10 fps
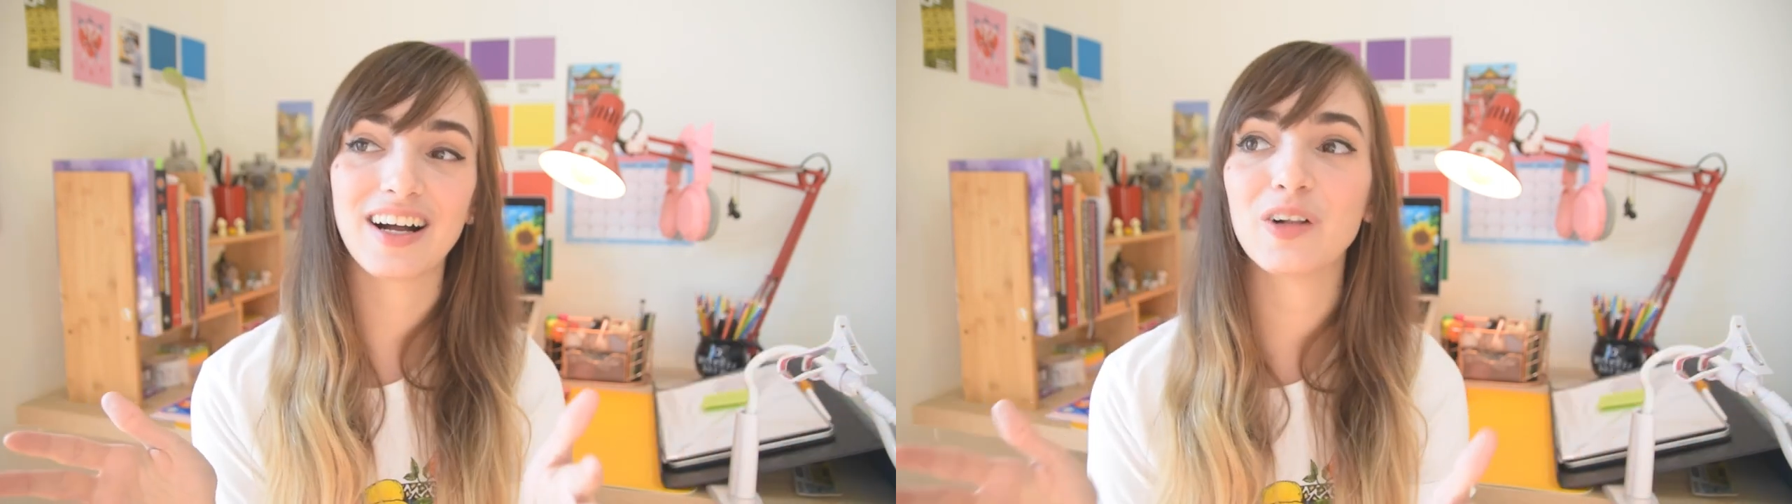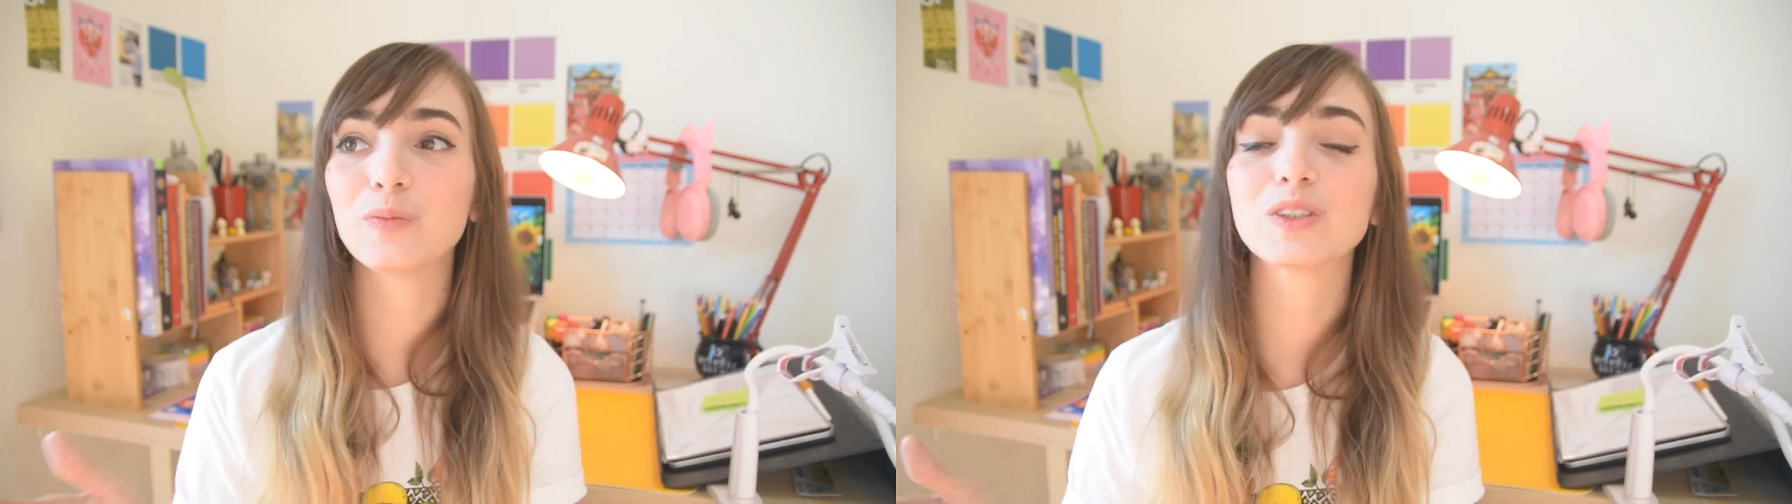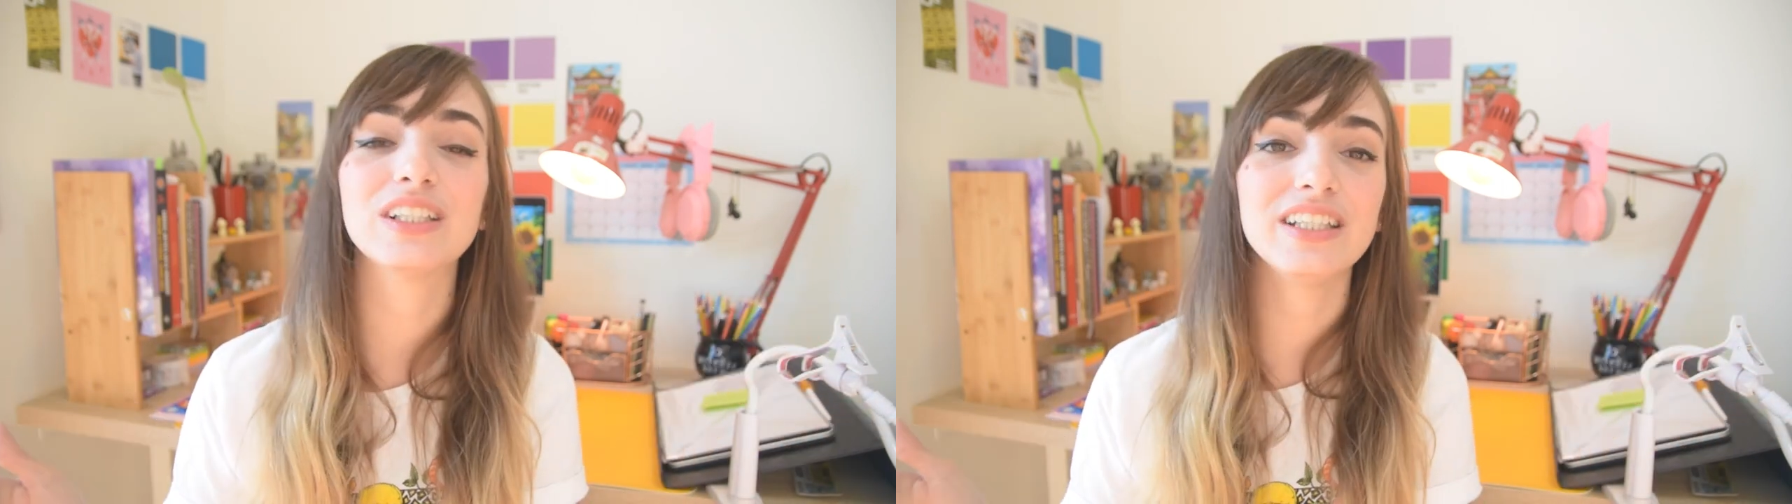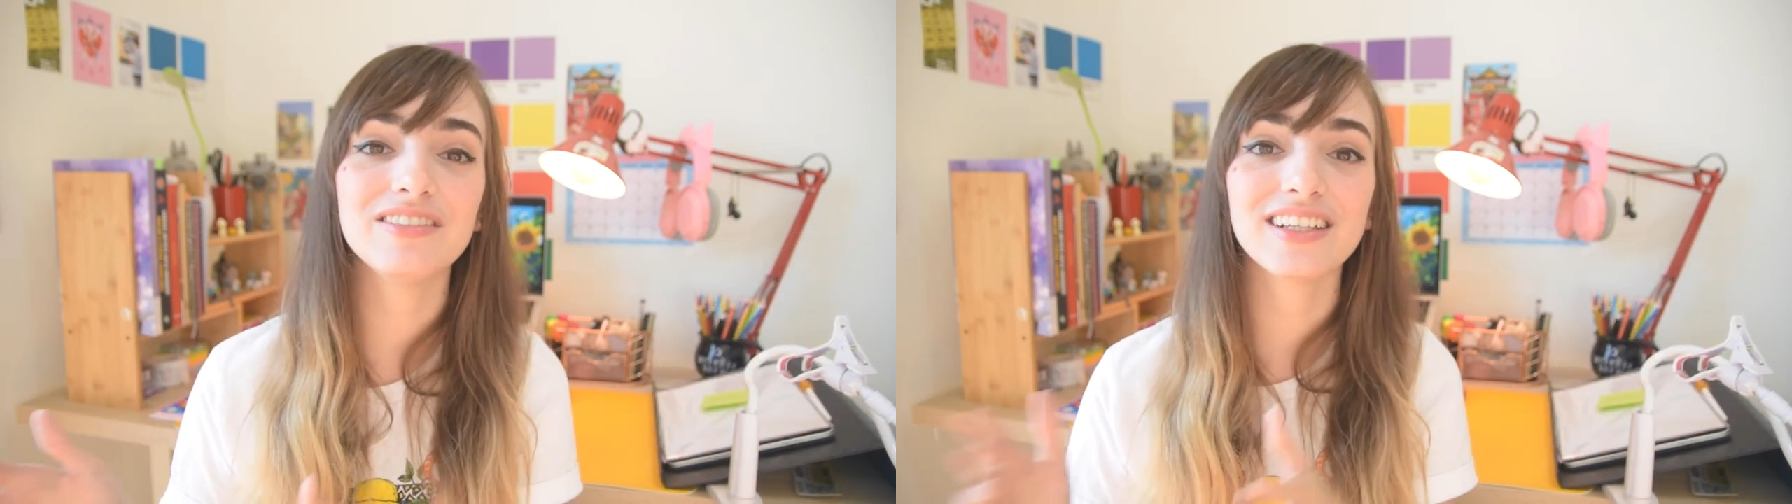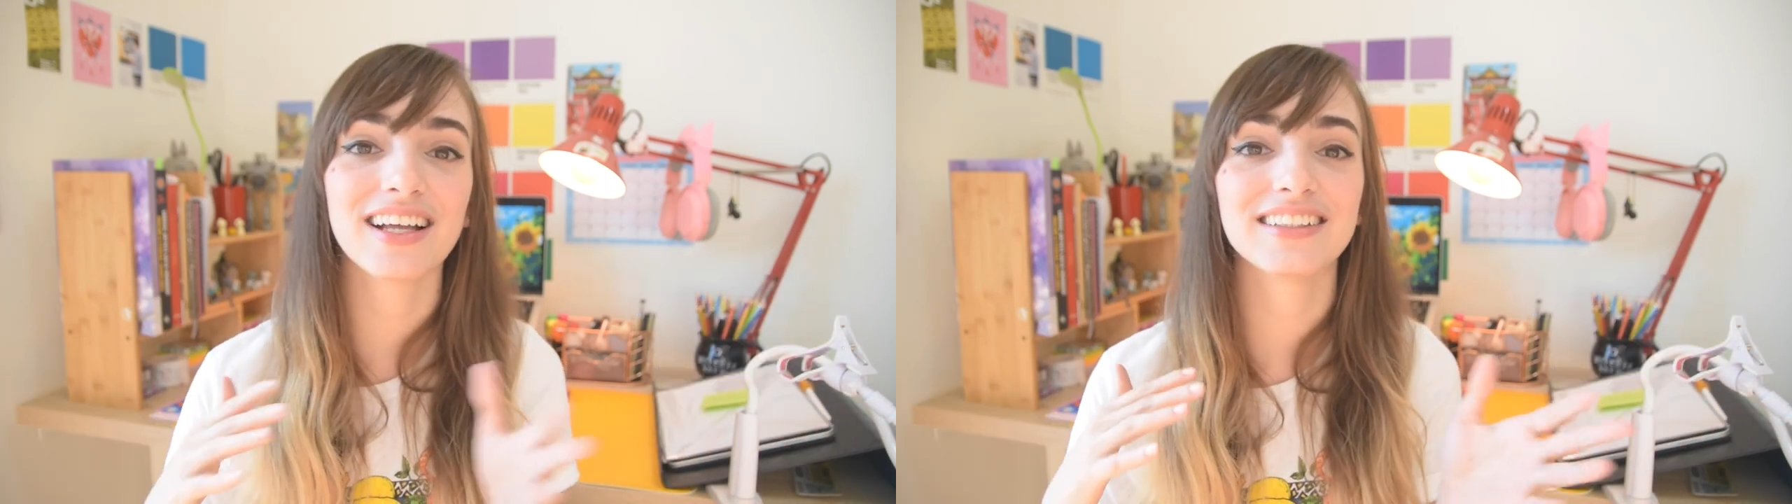almost
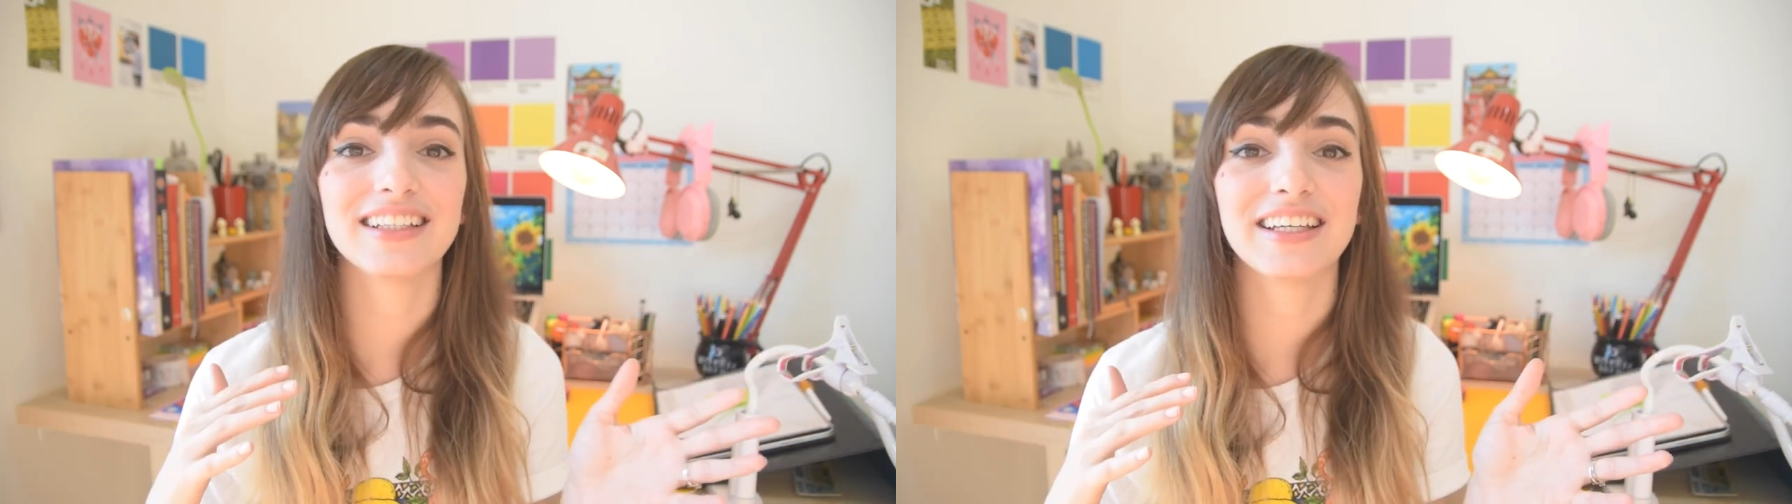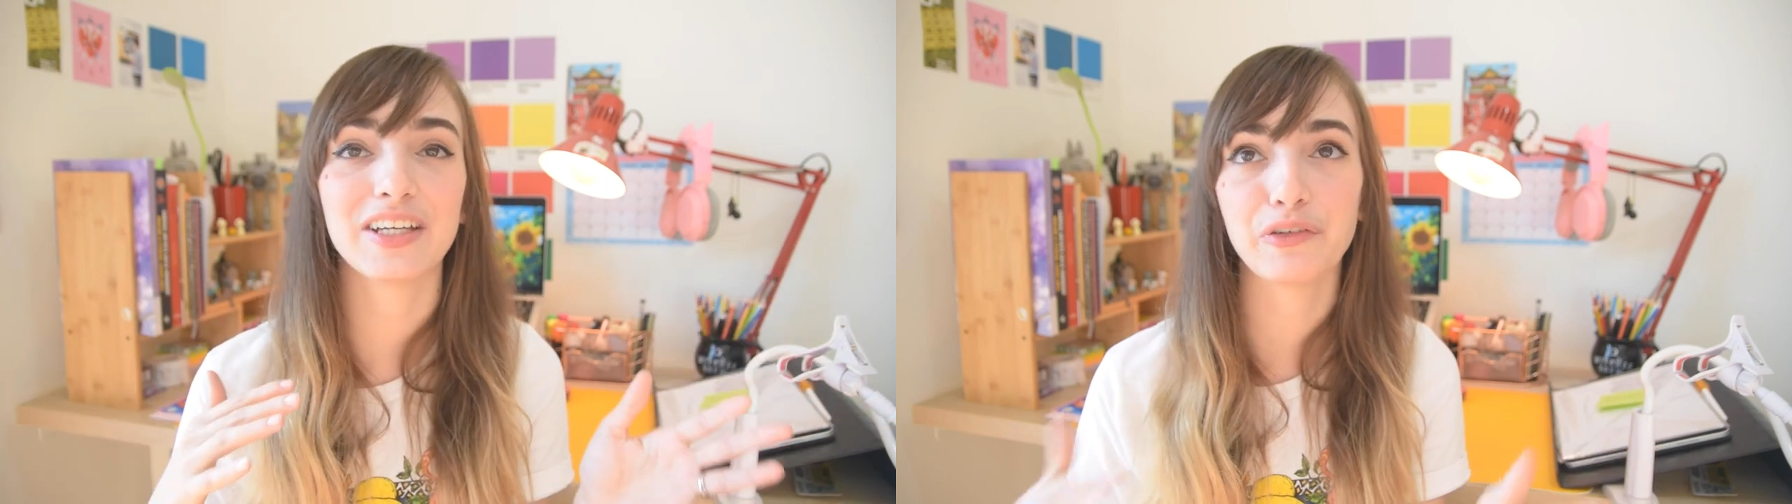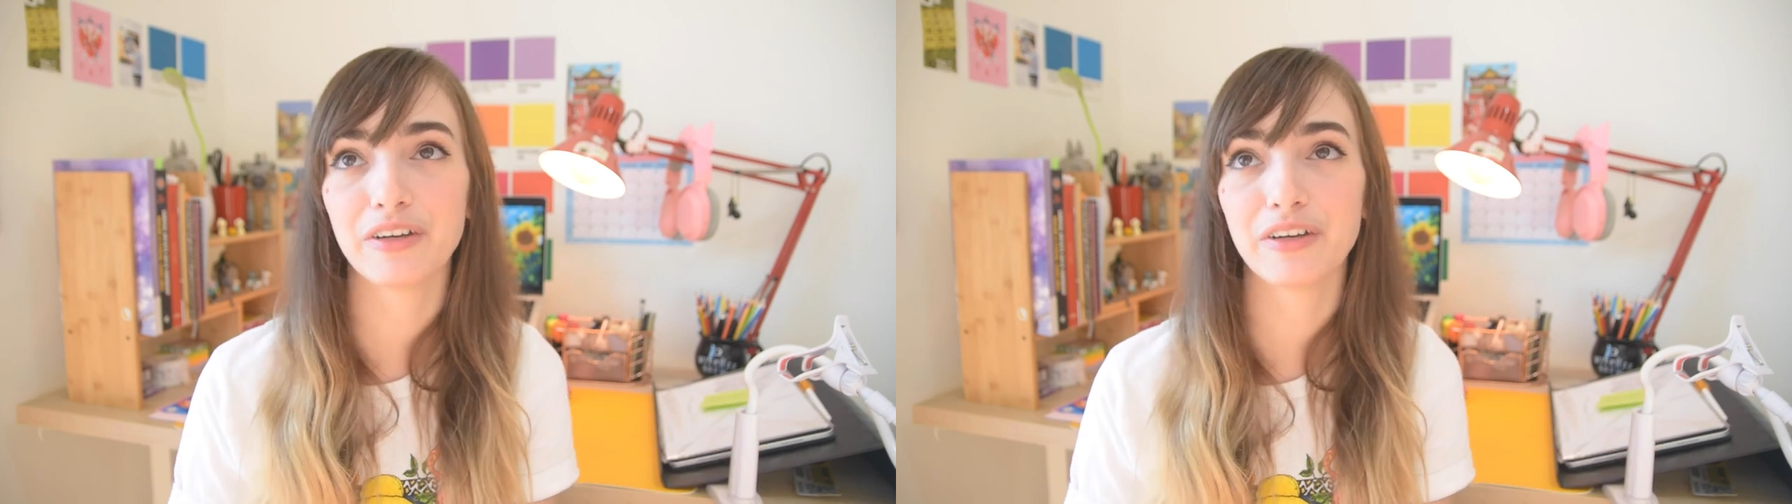leaving and the